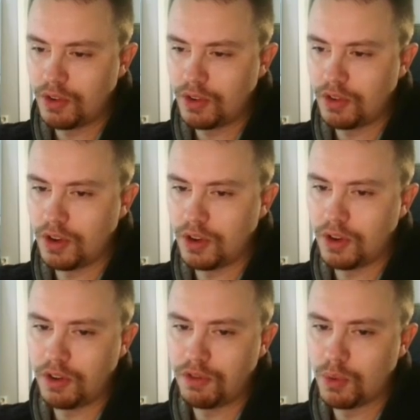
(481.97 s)

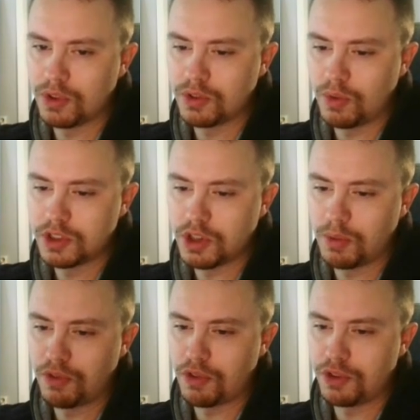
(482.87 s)
if you want
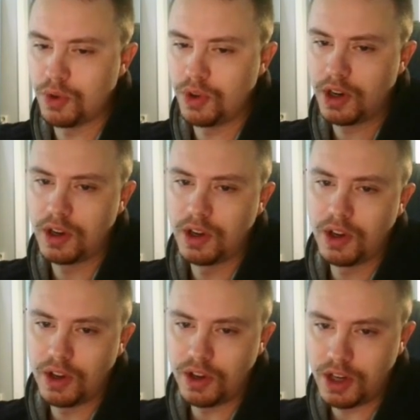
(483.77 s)
someone from Furia.
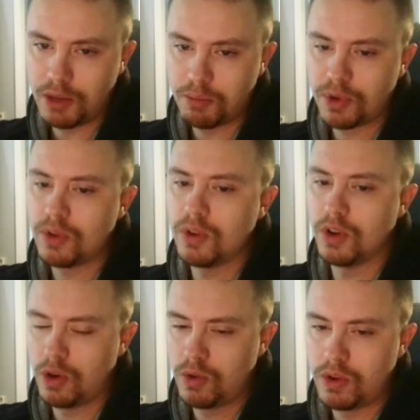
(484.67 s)
Nip,
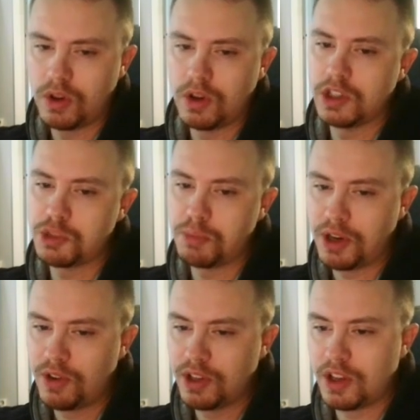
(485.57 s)
no.
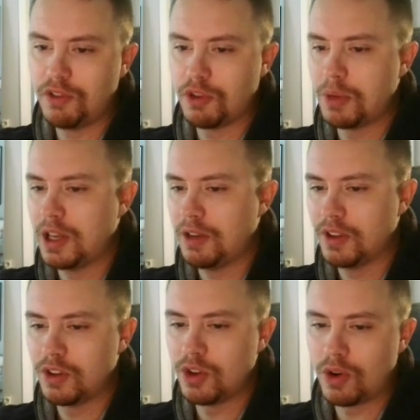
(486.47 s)
Spirit, if you believe in
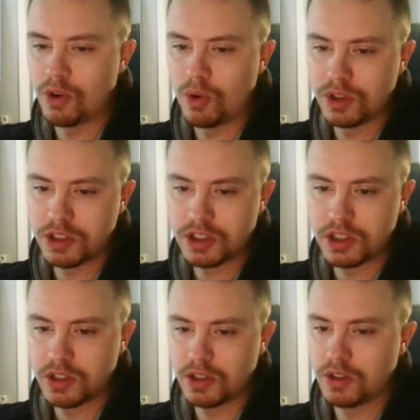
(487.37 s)
the dark
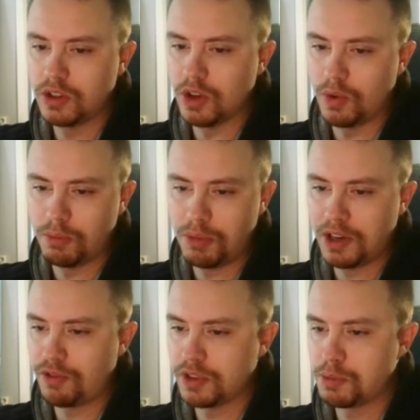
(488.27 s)
horses, go with
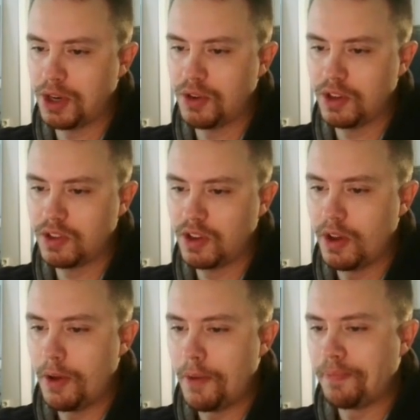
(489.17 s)
player from Spirit.
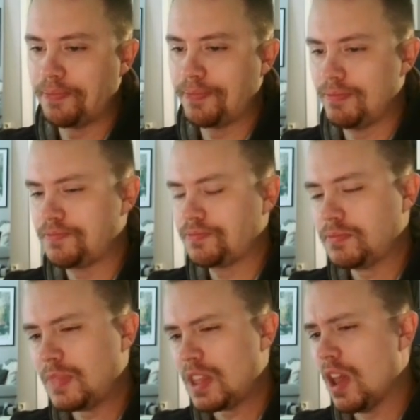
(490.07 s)

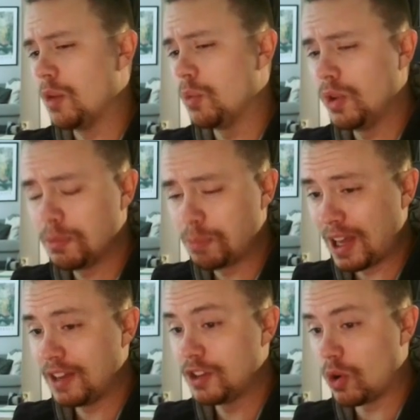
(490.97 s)
I wouldn't
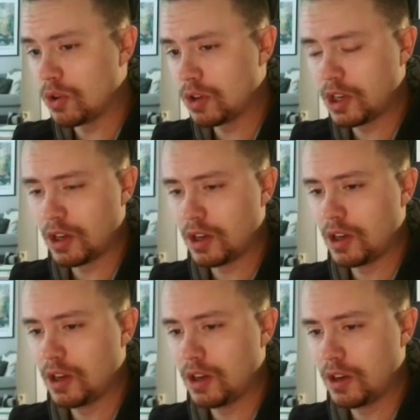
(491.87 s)
play Donk
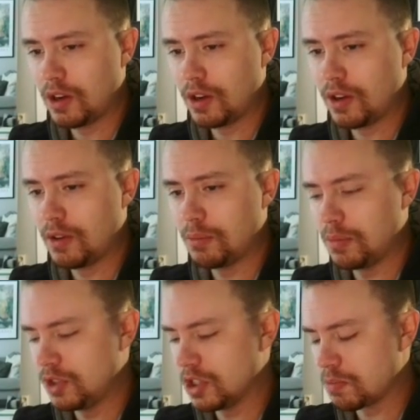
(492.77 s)

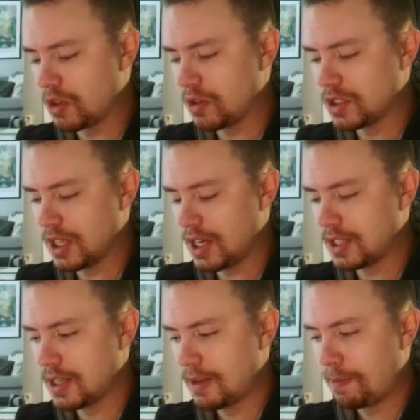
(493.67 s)
just because
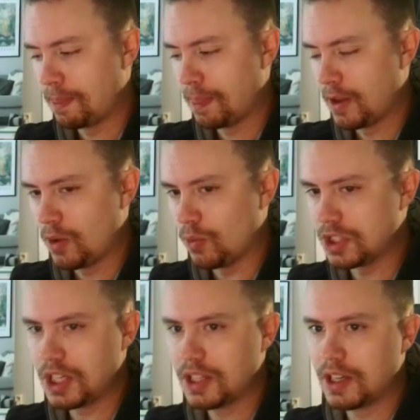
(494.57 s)
that we
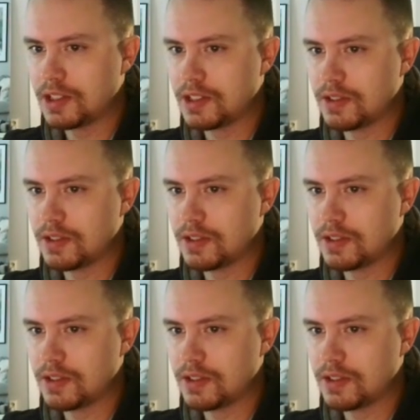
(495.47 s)
see that